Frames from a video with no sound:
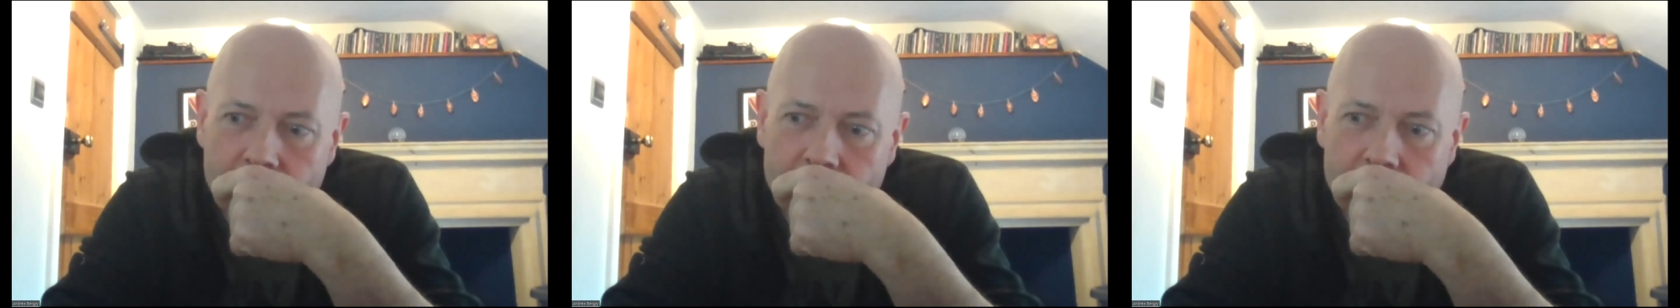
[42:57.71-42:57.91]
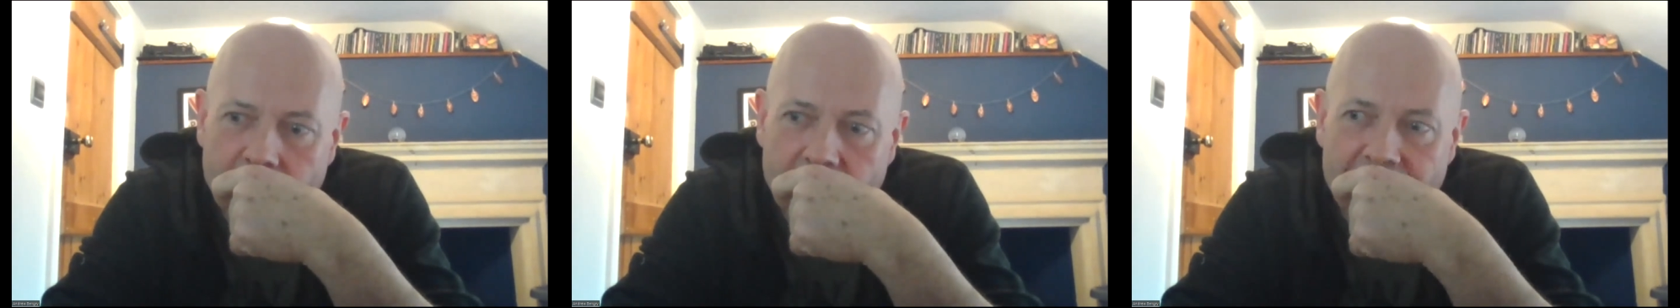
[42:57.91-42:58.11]

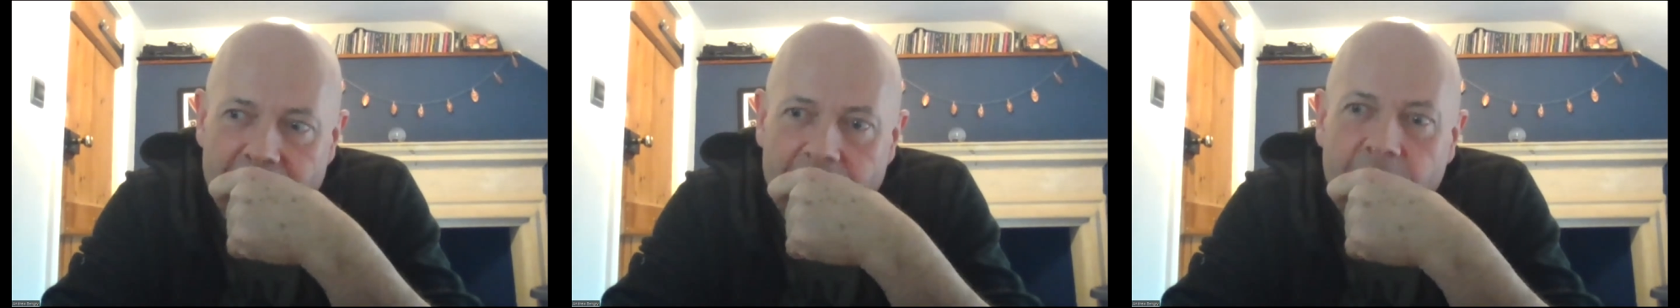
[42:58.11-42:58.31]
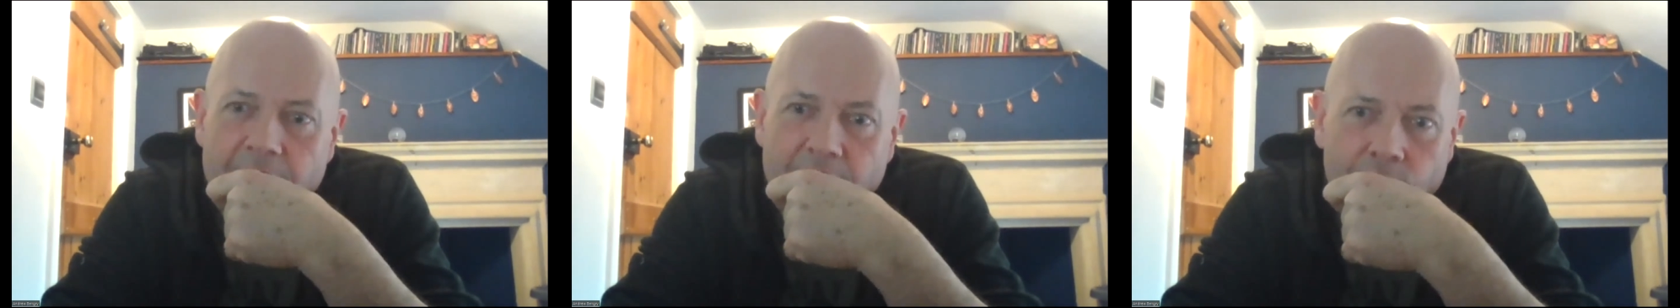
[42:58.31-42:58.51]
because I
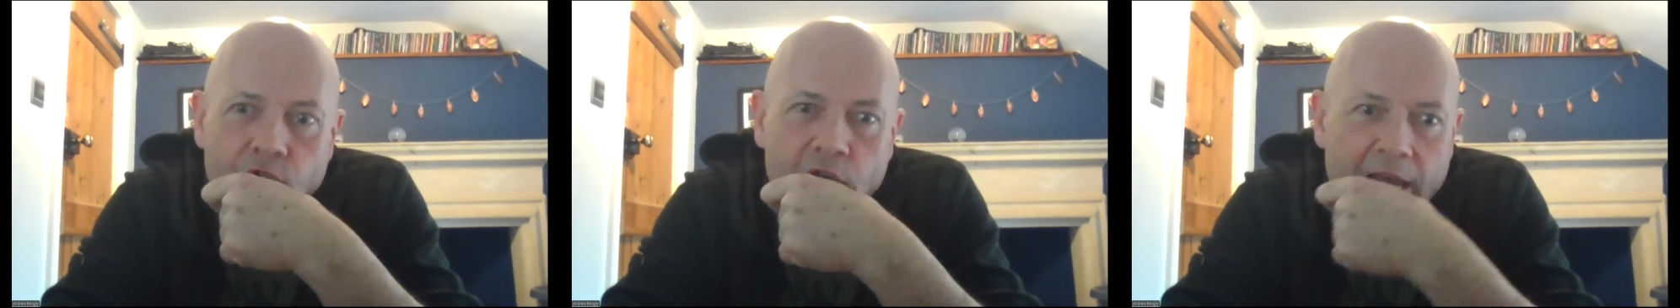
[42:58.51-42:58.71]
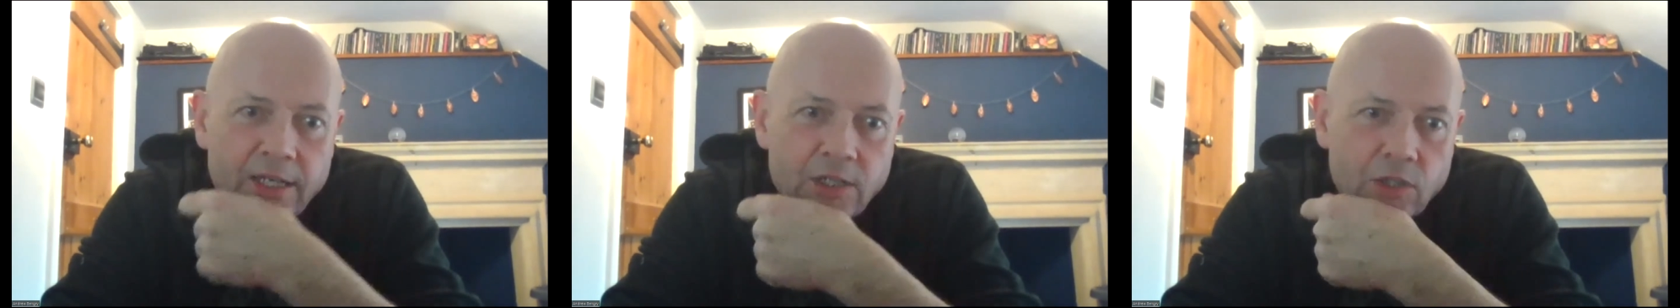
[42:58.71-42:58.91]
think things have
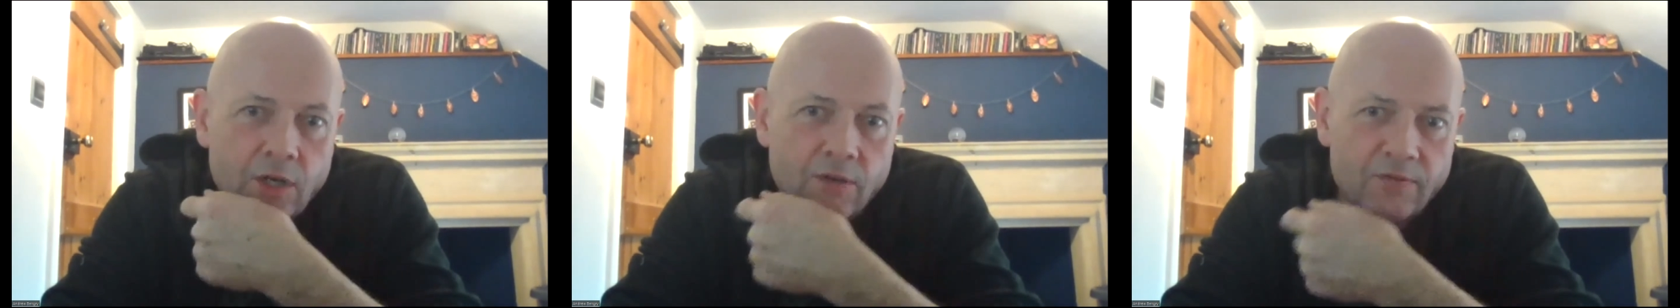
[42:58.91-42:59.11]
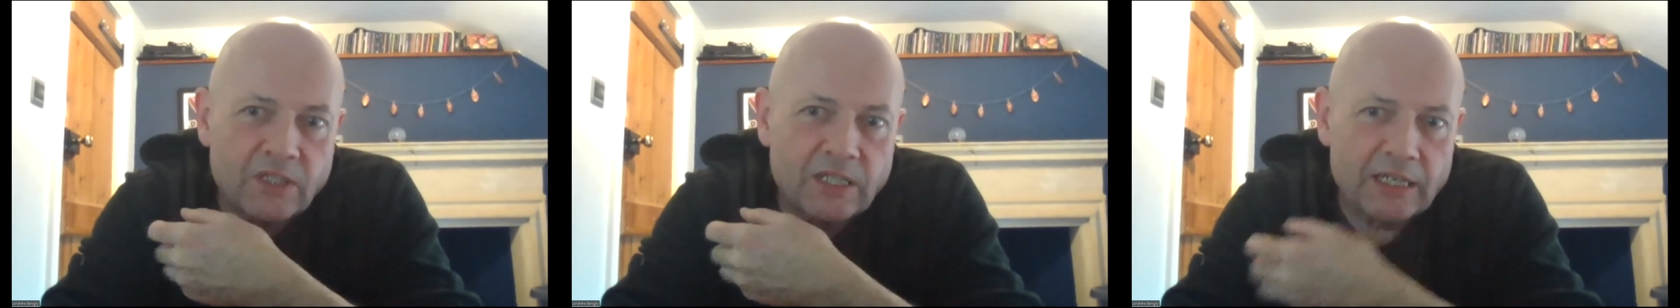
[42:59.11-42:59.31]
changed
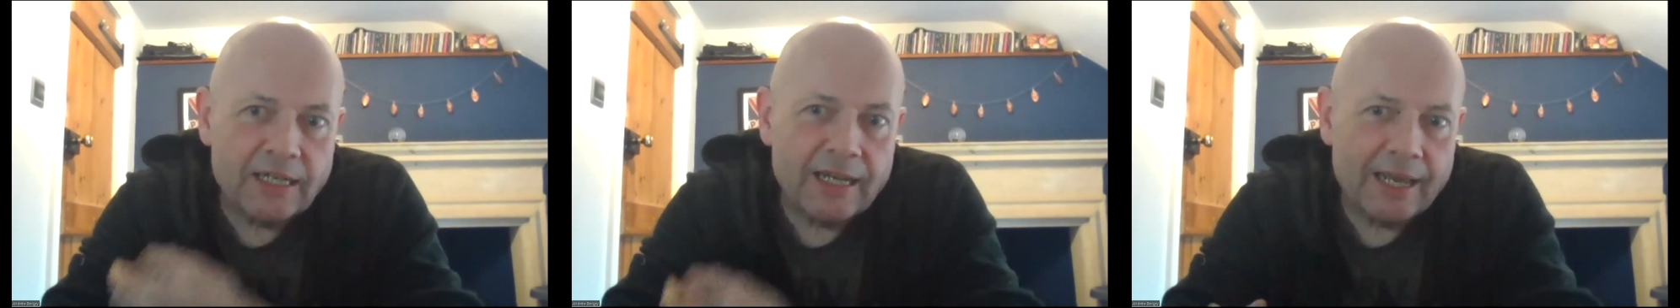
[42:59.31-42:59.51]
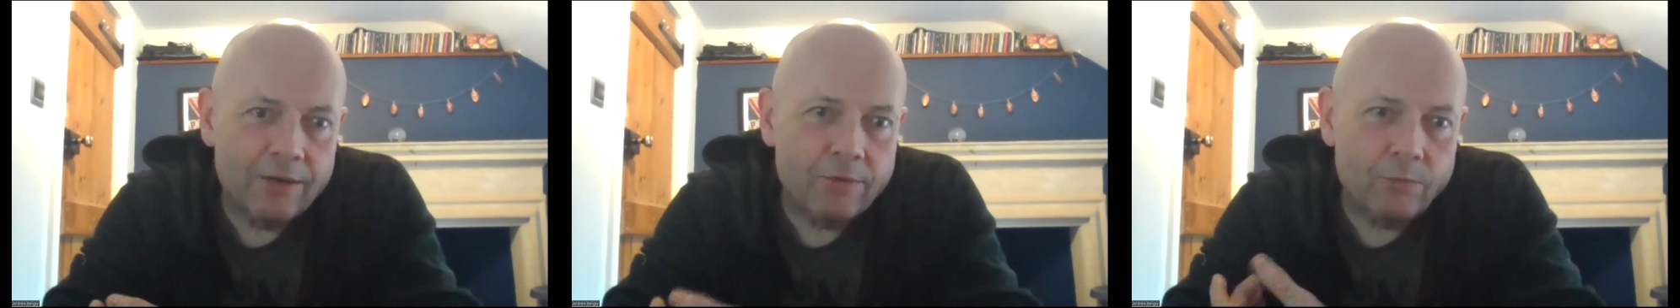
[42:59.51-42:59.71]
obviously
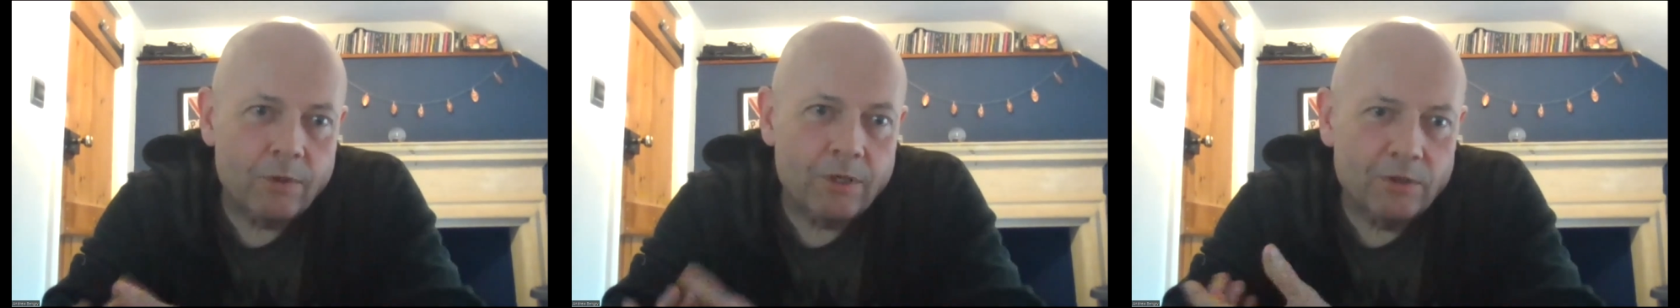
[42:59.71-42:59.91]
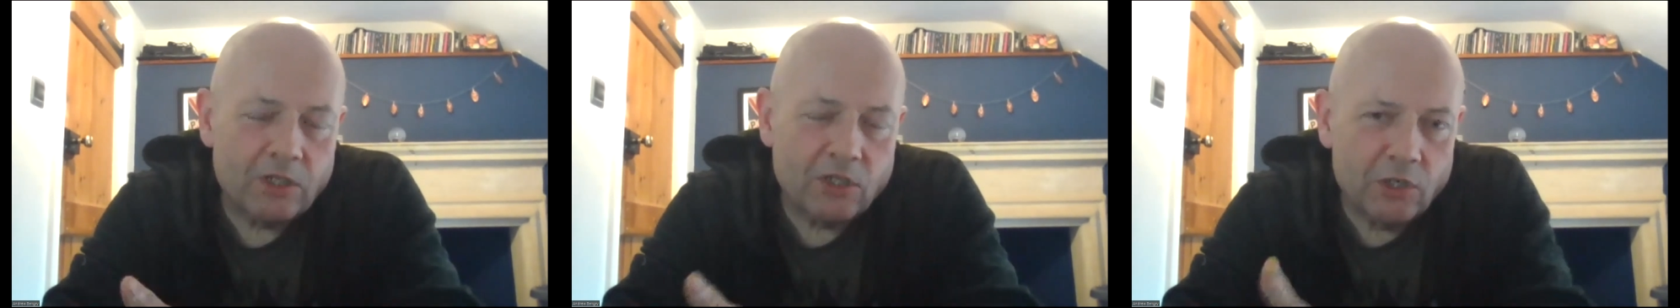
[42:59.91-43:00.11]
now.
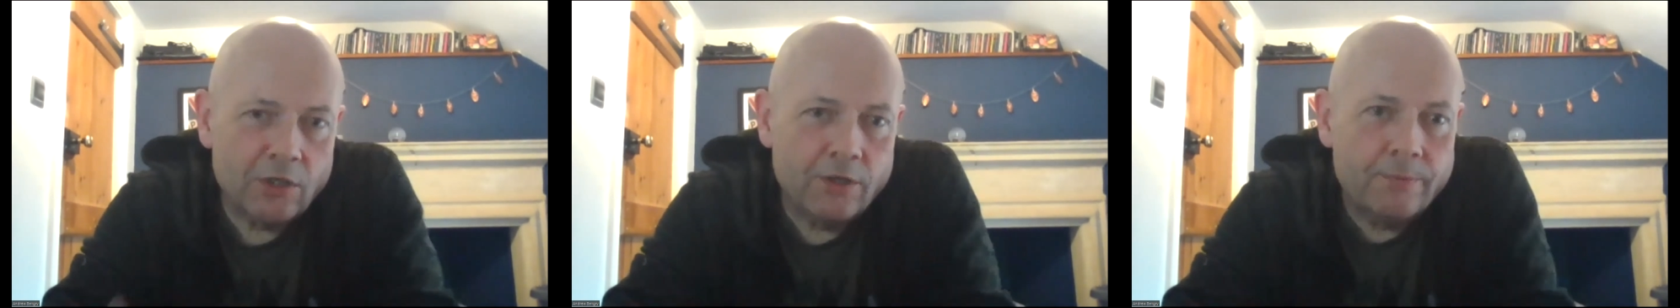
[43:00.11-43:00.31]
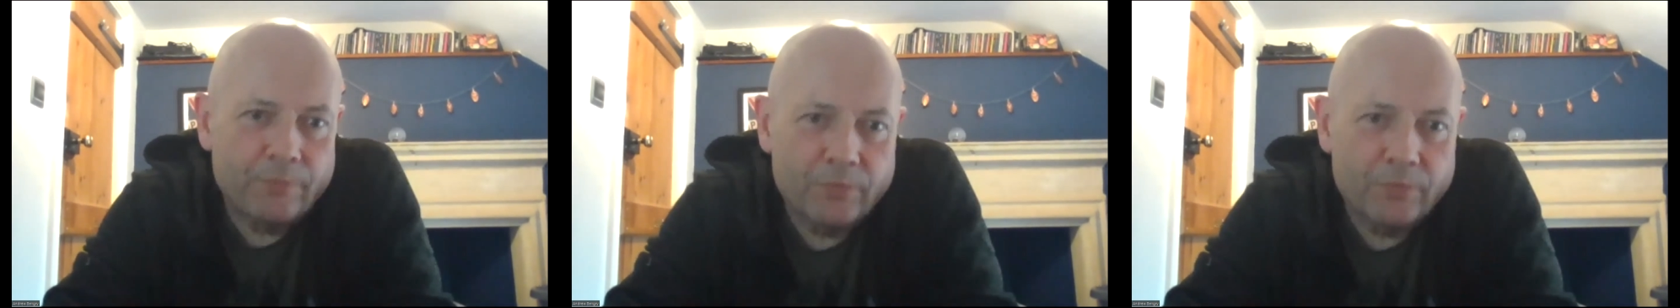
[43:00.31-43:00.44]
There's not,